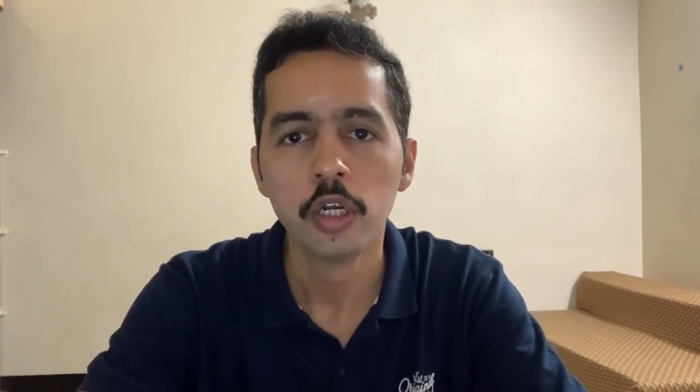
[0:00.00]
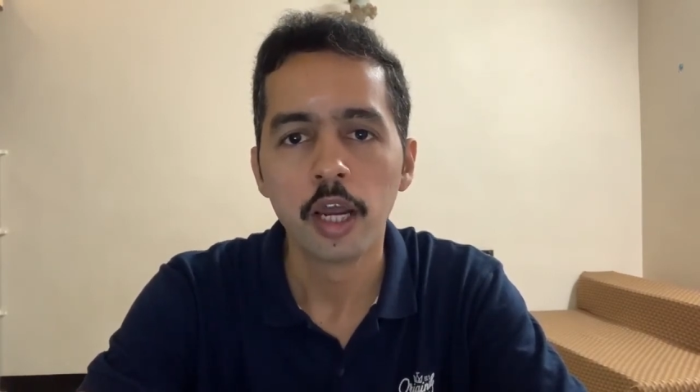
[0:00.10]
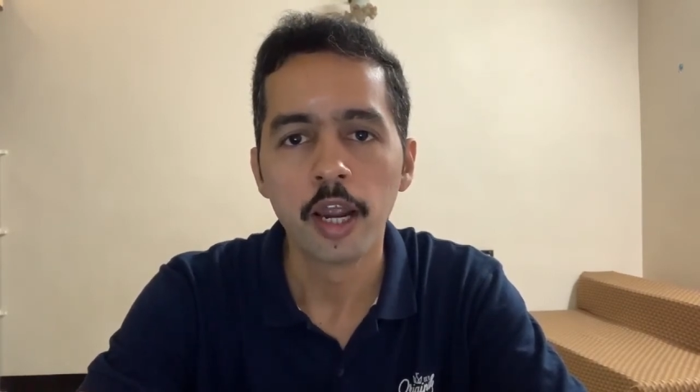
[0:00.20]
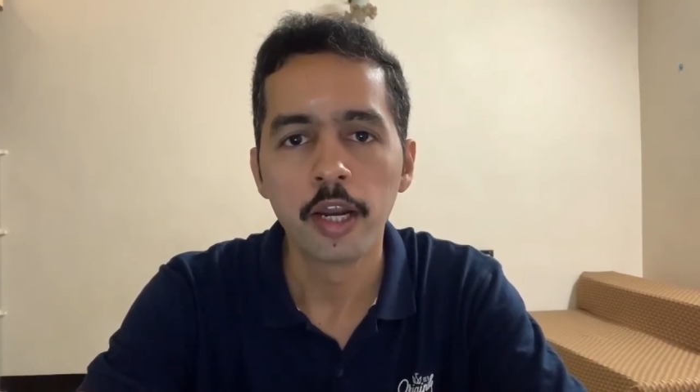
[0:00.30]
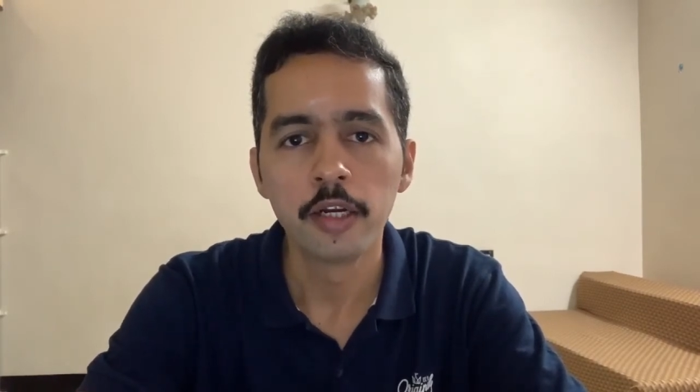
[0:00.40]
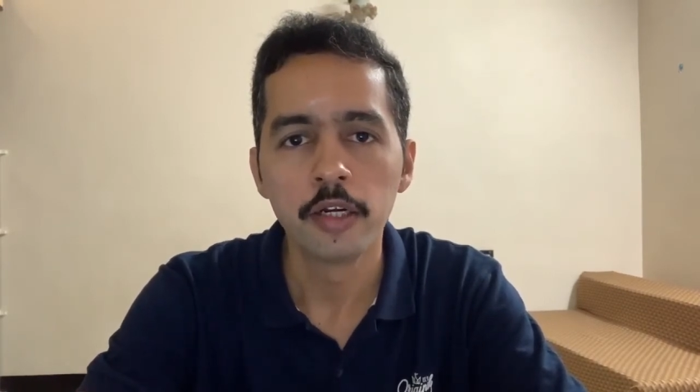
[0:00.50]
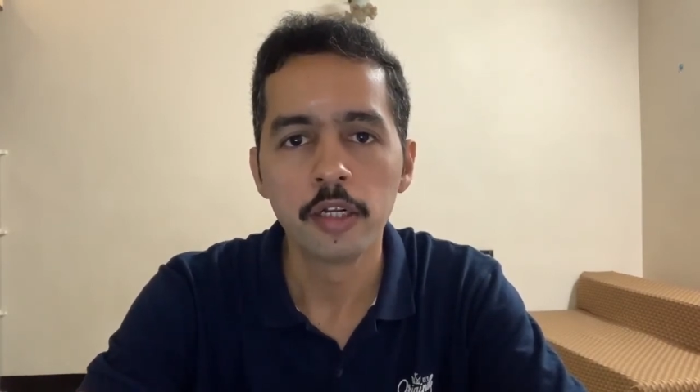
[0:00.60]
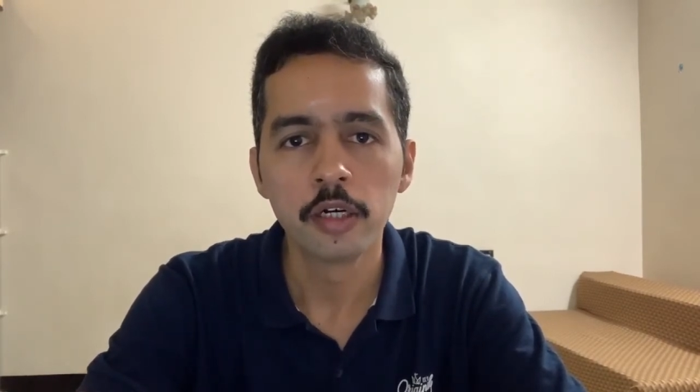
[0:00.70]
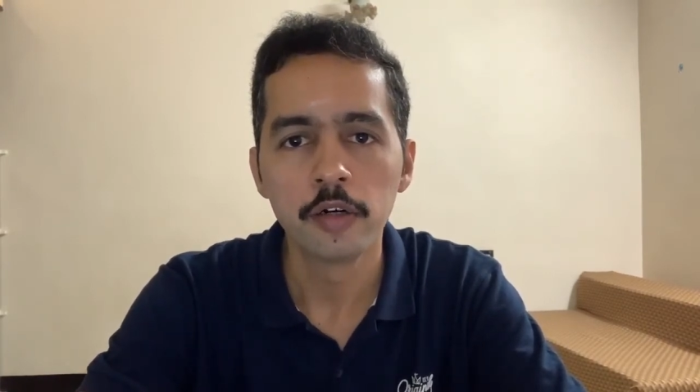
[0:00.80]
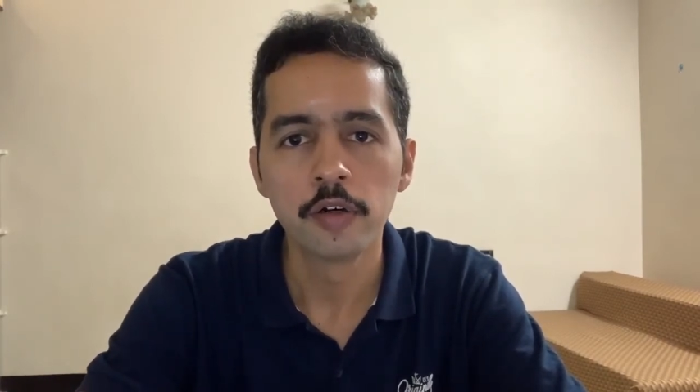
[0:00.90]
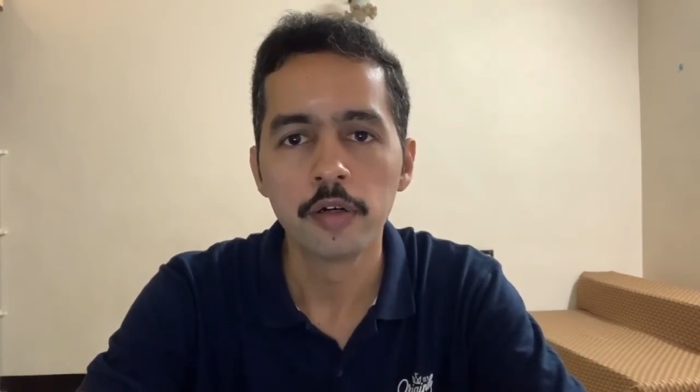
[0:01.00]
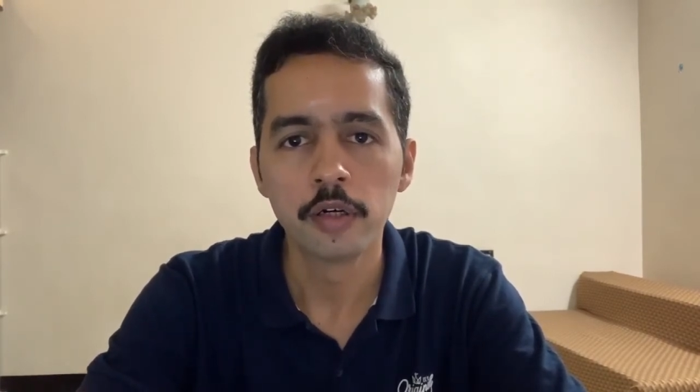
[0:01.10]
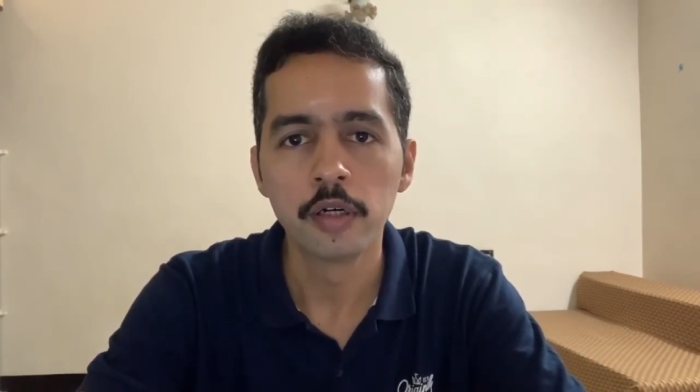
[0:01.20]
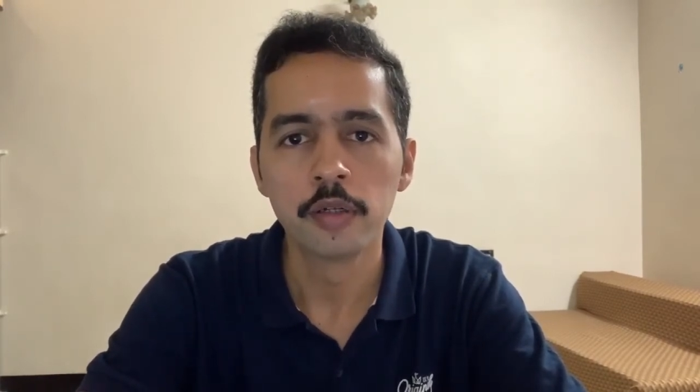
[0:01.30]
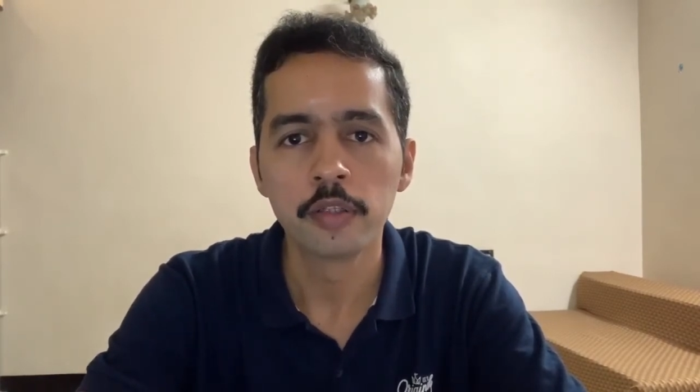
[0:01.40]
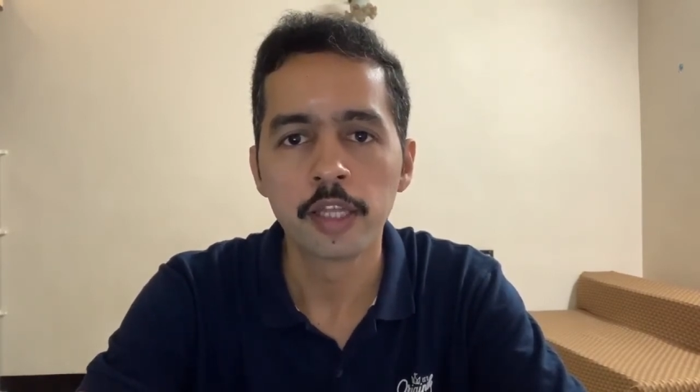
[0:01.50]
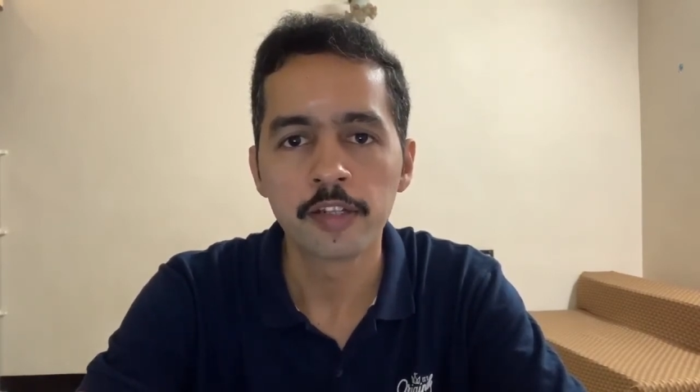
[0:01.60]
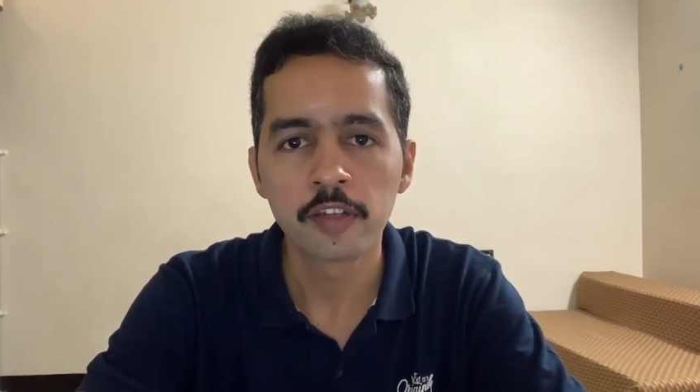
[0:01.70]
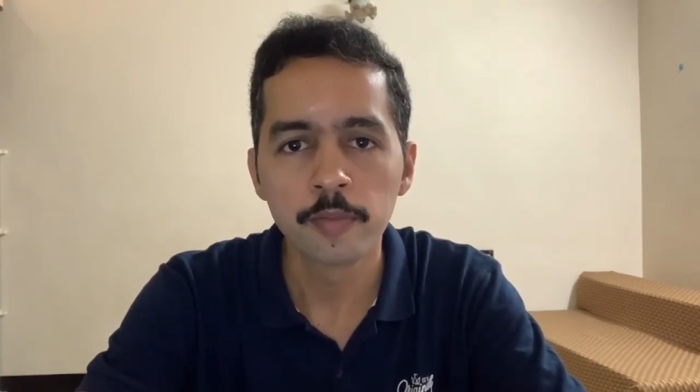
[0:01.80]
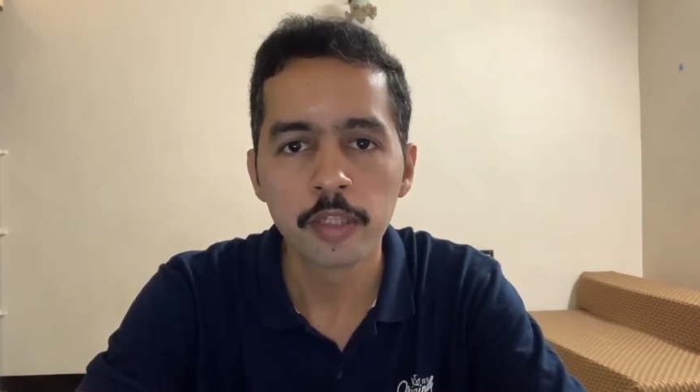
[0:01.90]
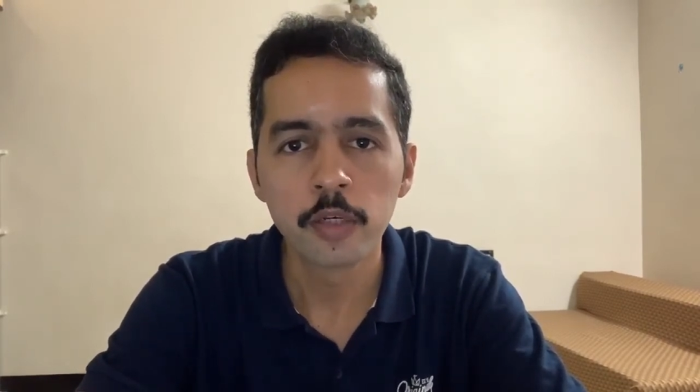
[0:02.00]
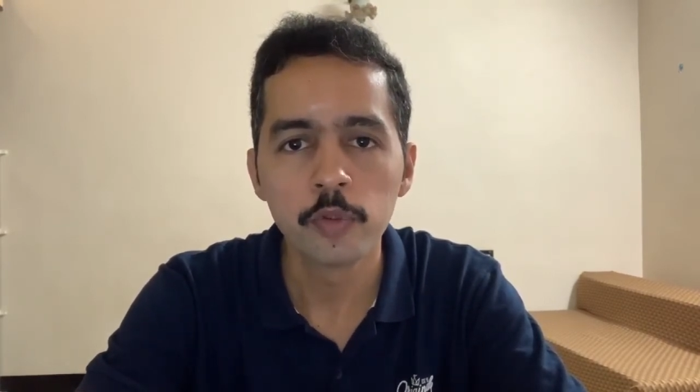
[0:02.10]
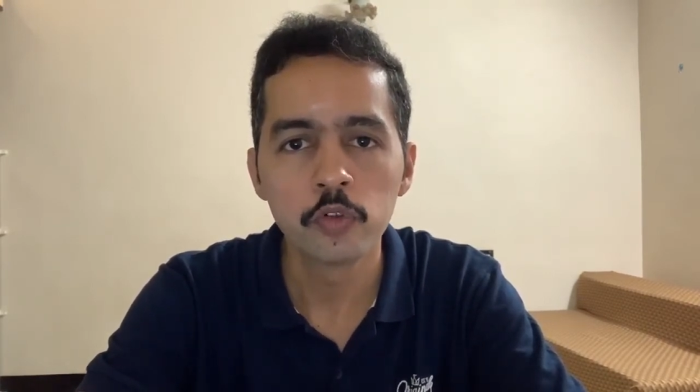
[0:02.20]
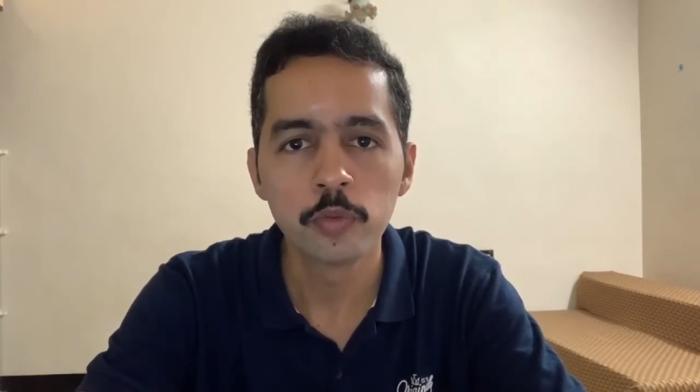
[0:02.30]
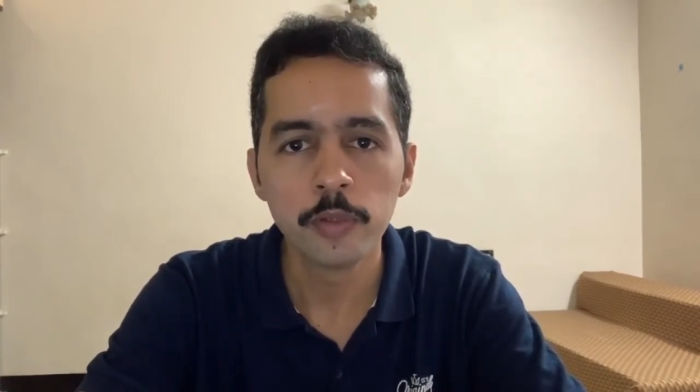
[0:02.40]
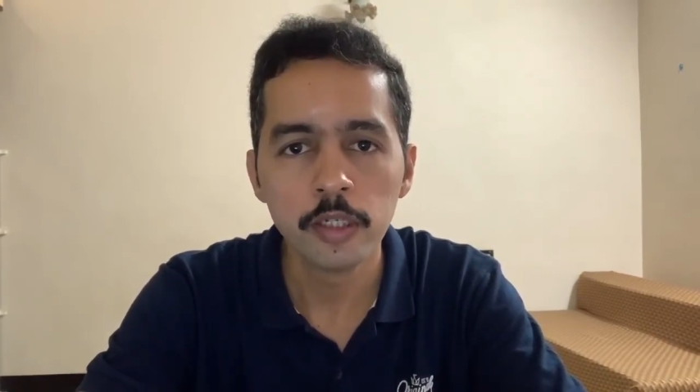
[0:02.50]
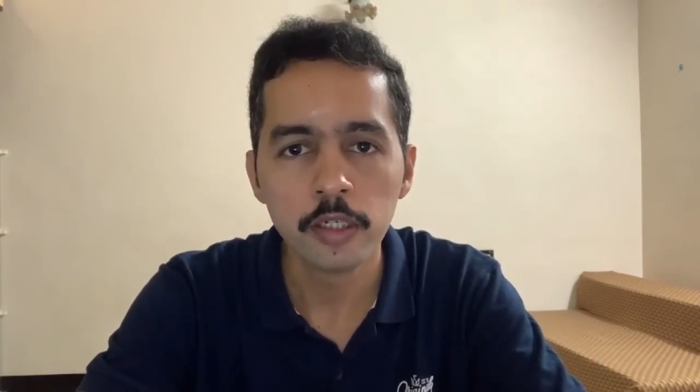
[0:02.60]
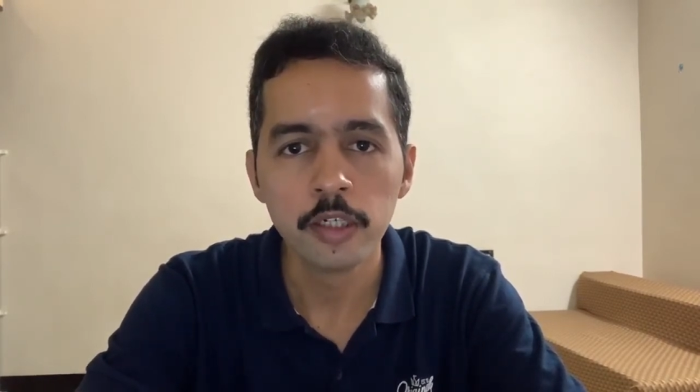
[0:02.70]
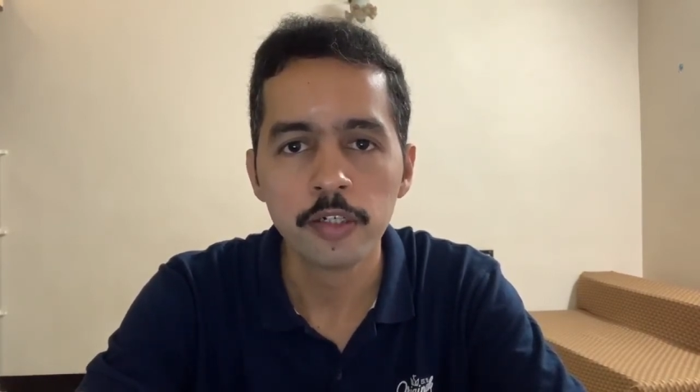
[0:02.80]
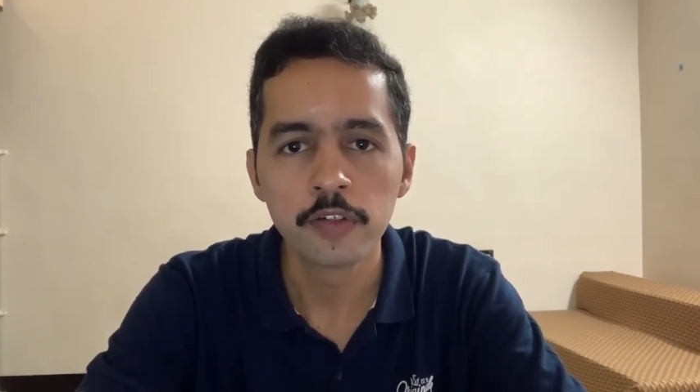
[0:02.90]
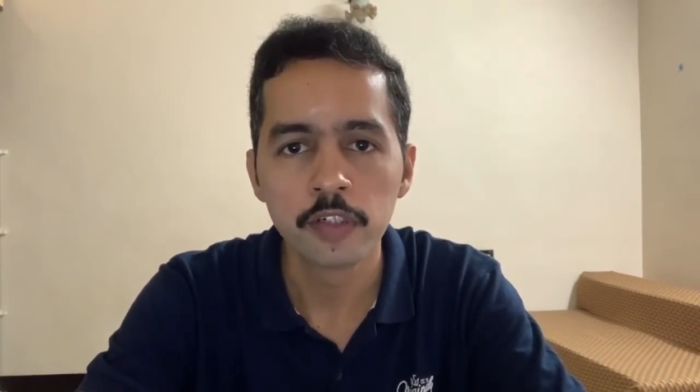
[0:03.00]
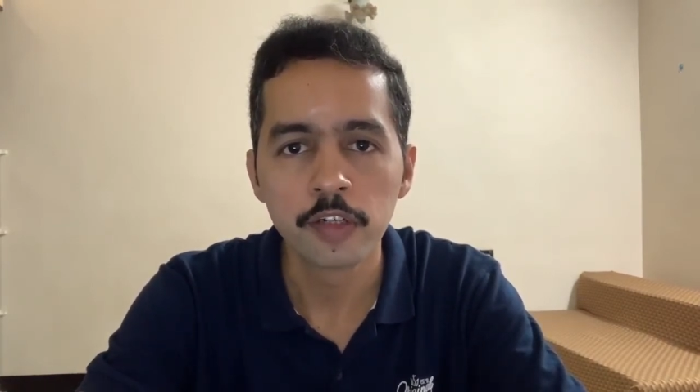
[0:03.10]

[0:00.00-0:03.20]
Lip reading: And that's something which would be interesting